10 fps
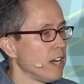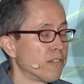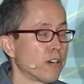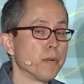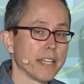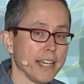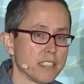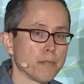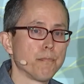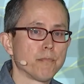401k
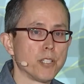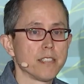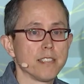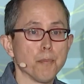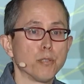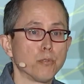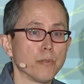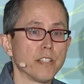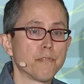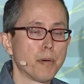is a good example where
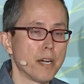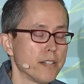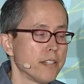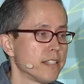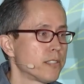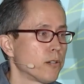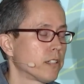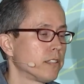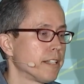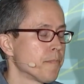we've partnered
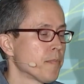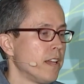historically.